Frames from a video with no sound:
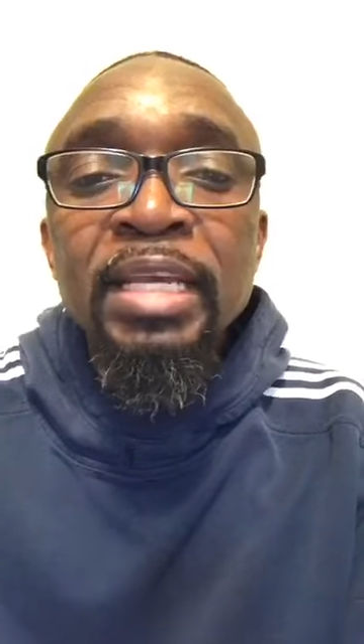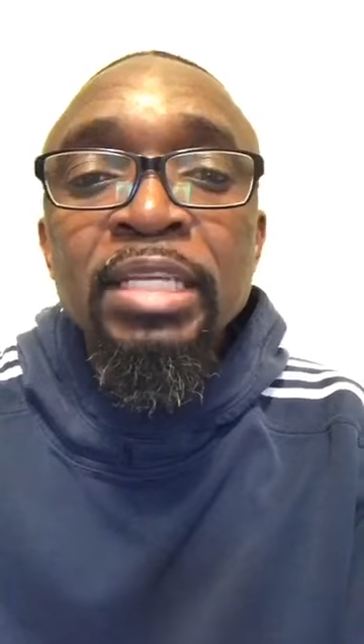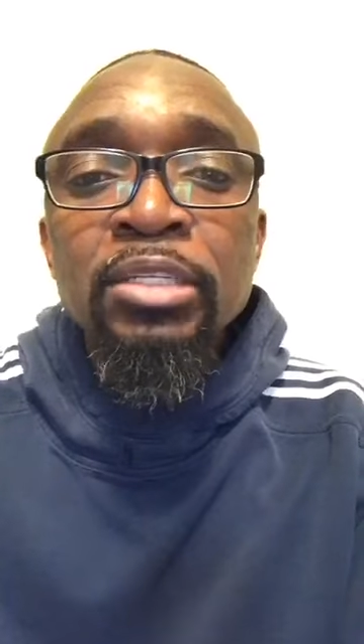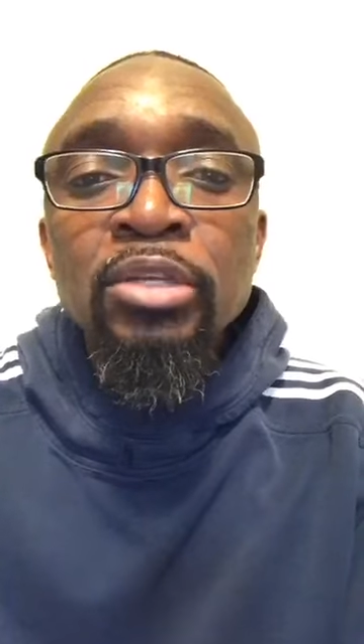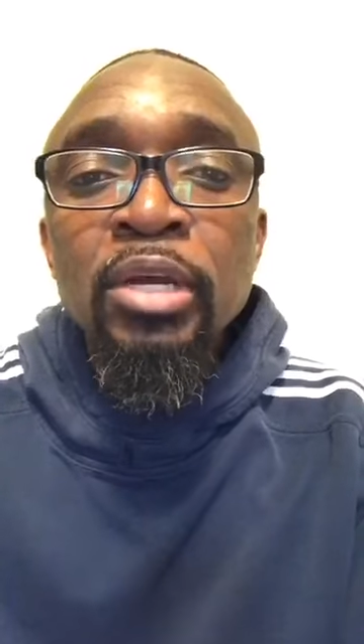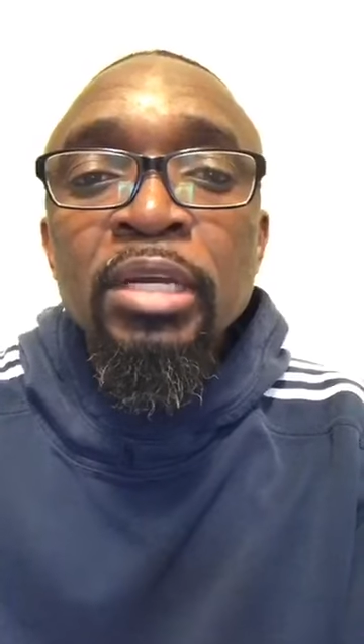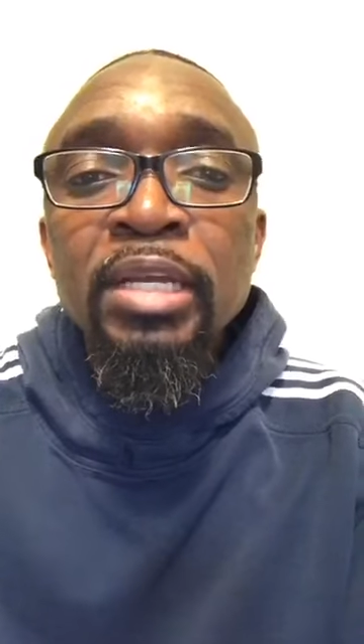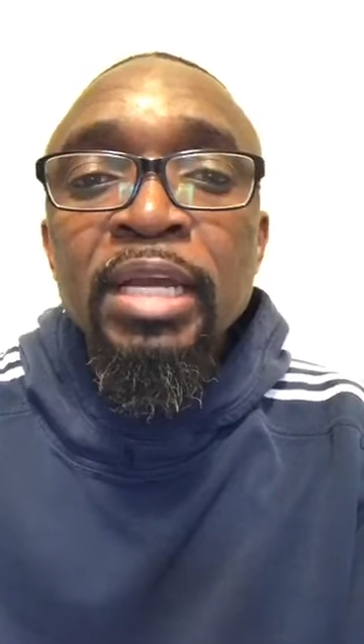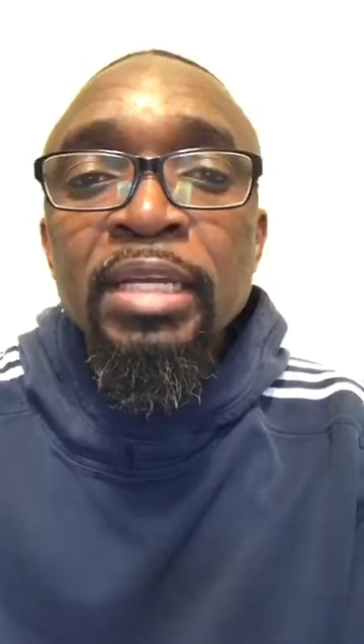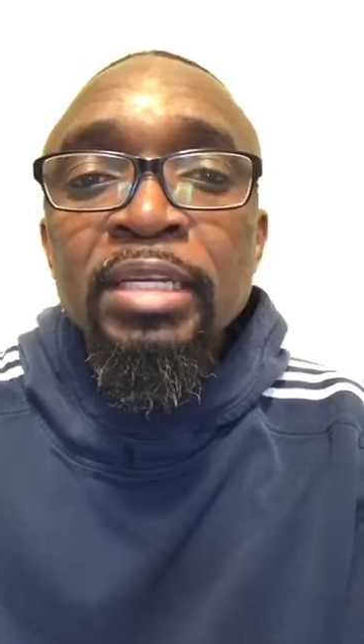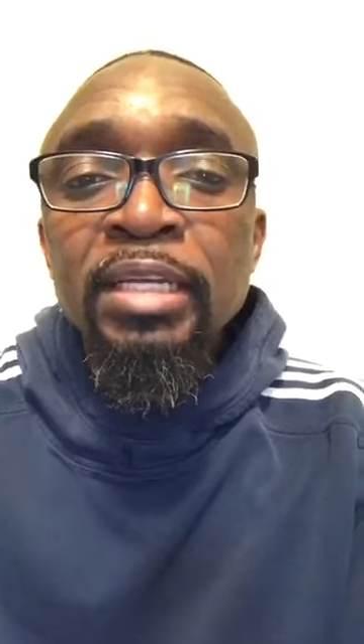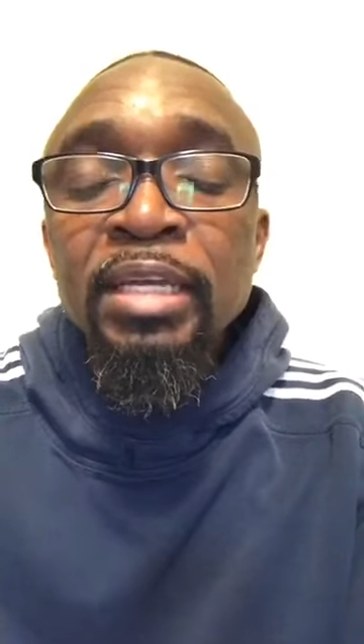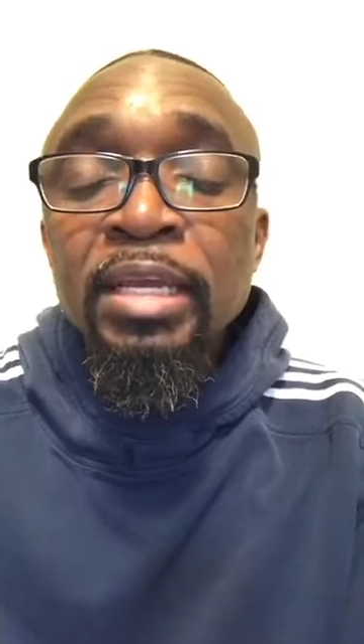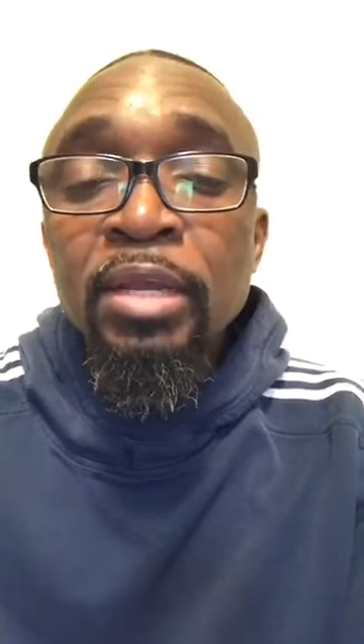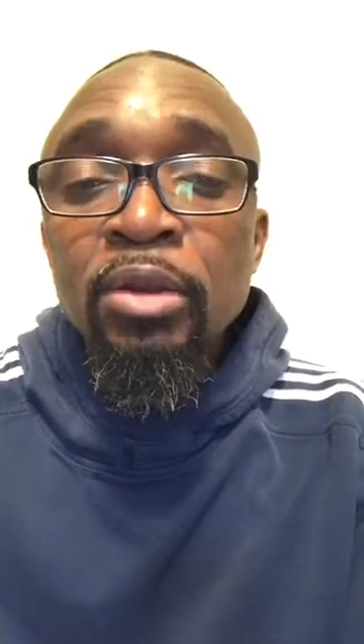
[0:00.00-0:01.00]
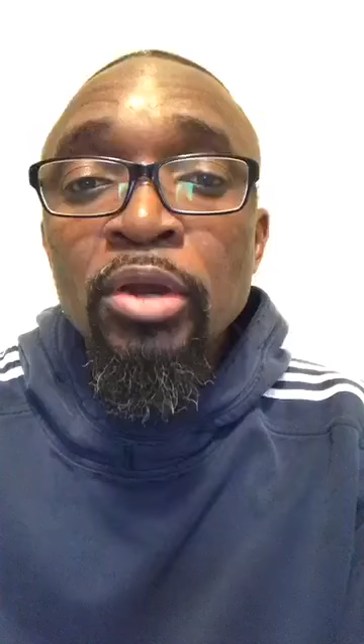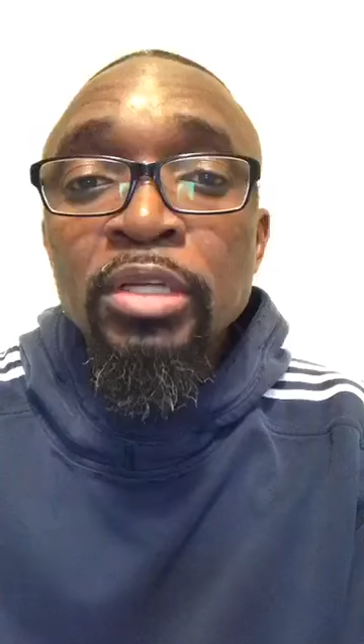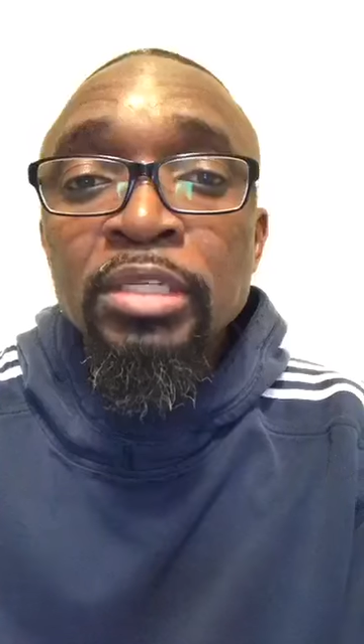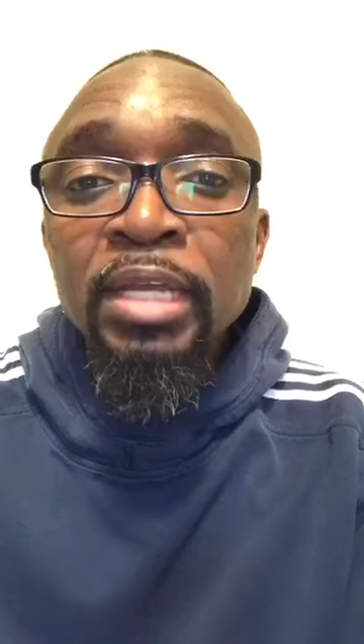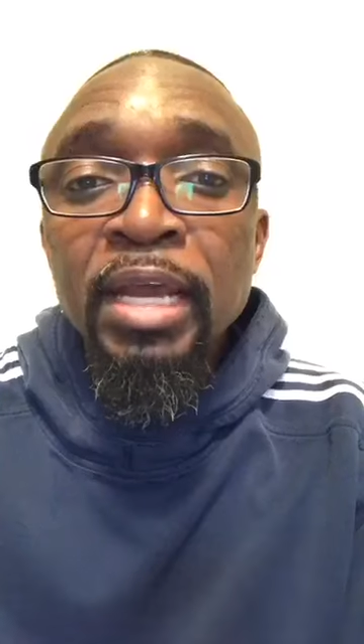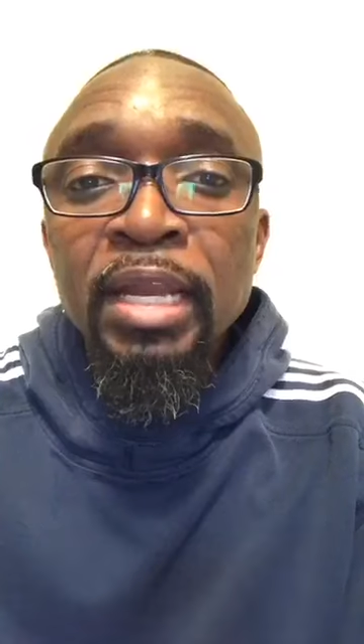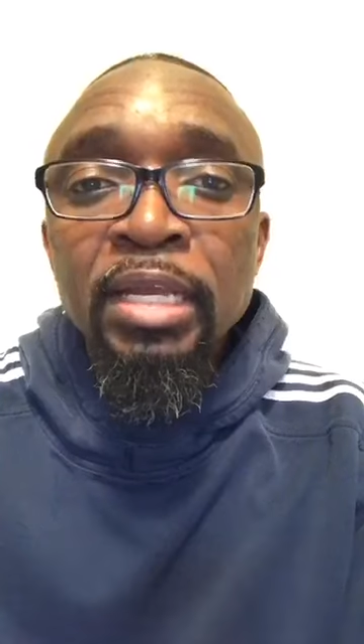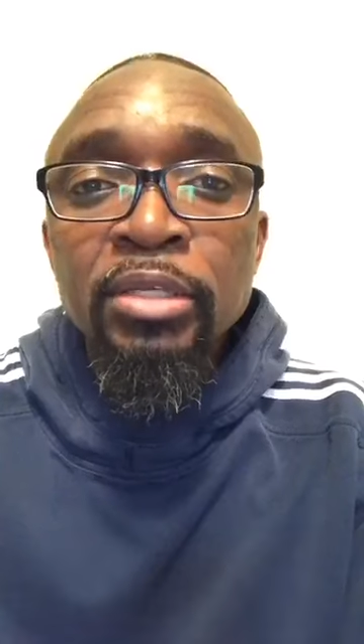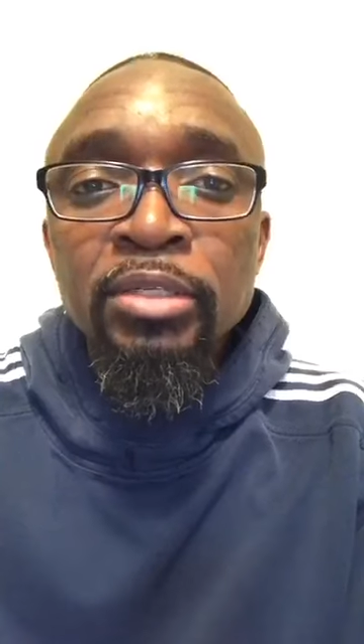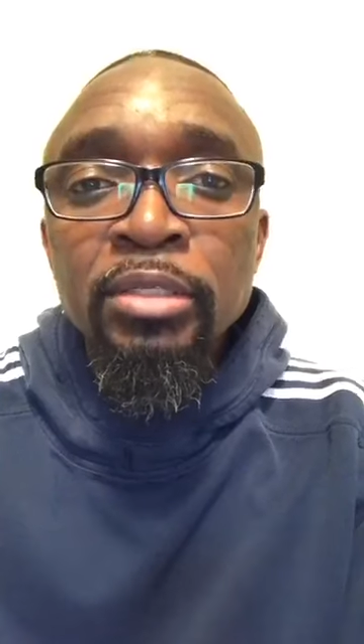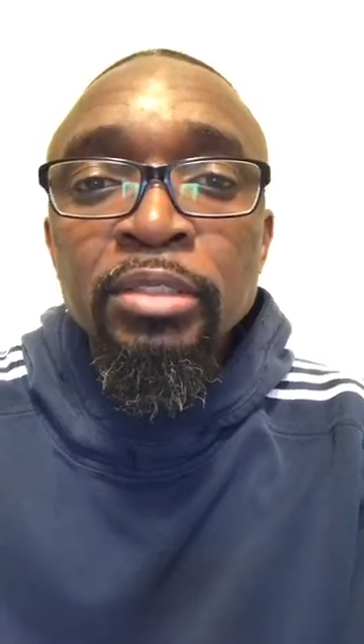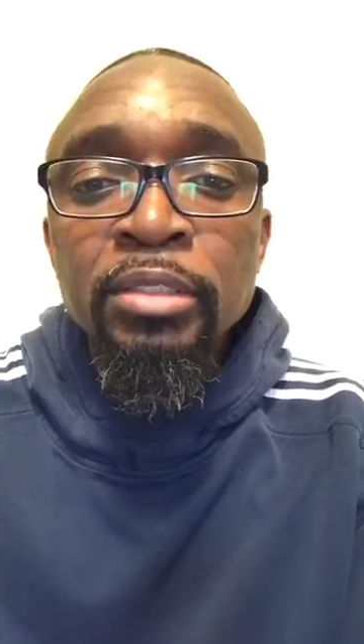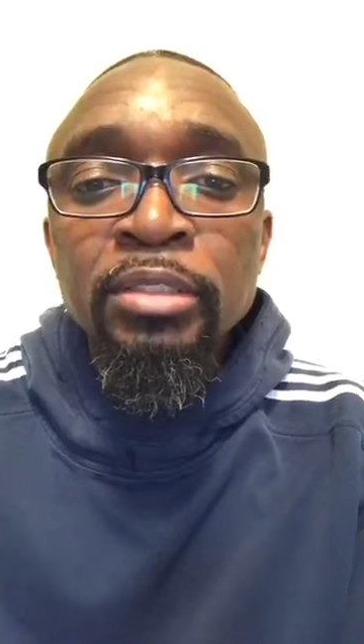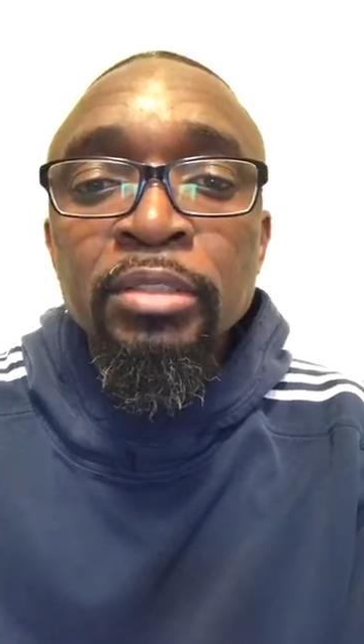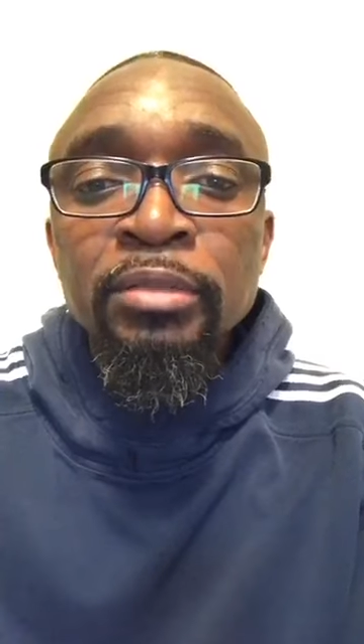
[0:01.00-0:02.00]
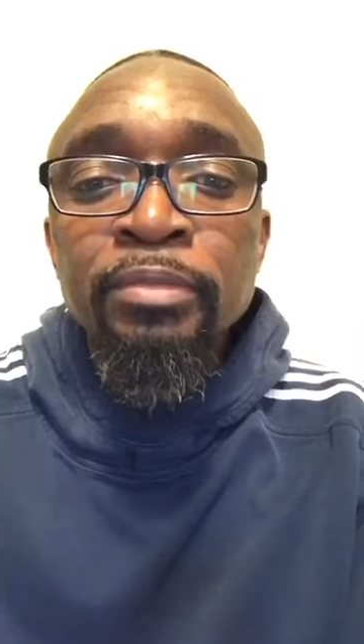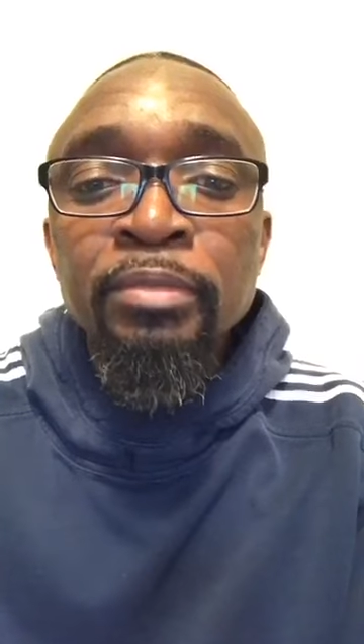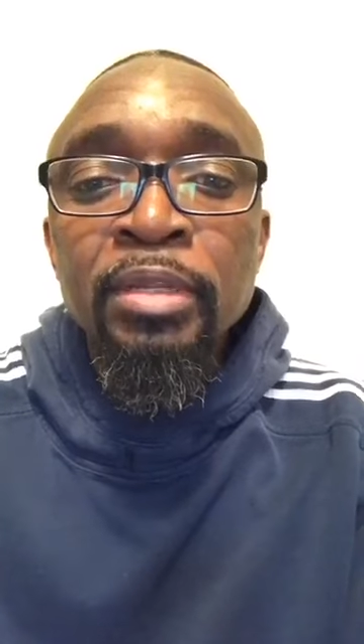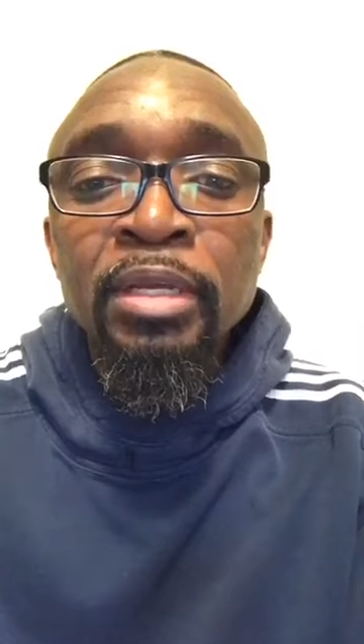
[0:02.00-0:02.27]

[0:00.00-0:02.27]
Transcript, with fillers: is not that he lost the elections.